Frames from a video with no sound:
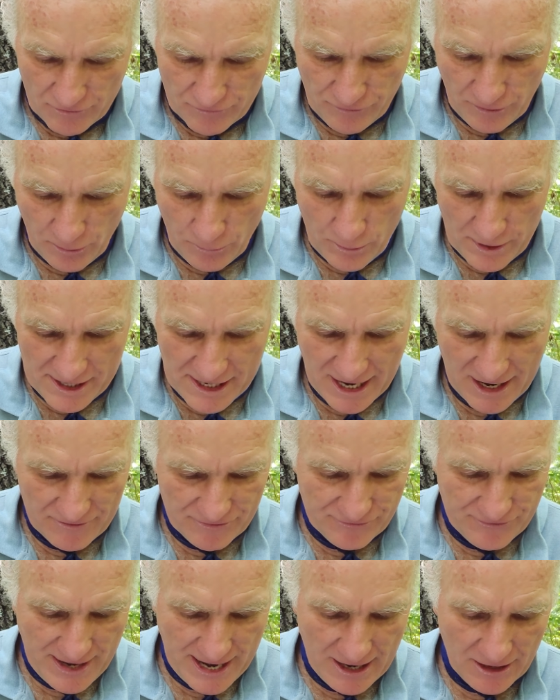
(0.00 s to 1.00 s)
For we
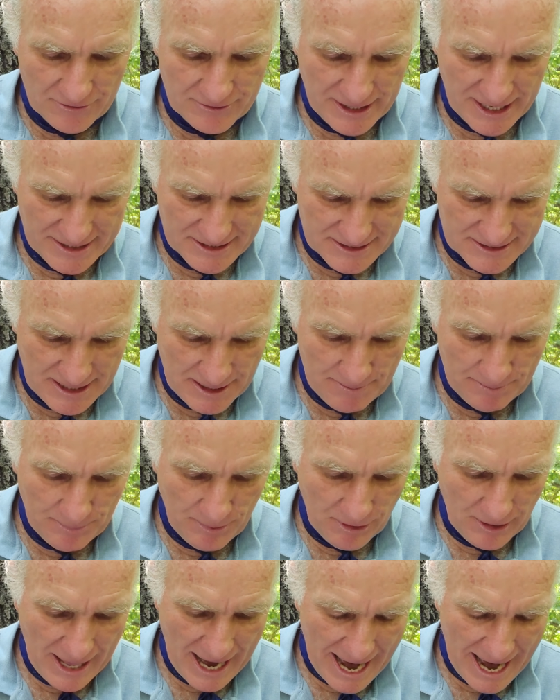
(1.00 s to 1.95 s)
have found a simple,